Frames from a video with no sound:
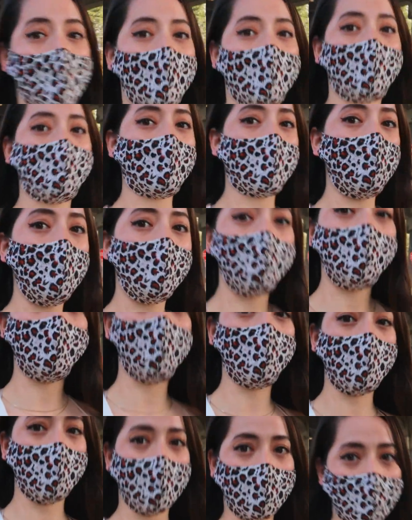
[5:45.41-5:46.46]
and I'm even
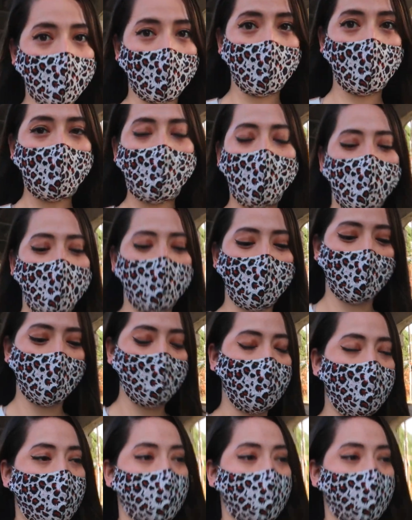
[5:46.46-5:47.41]
going on a Sunday, so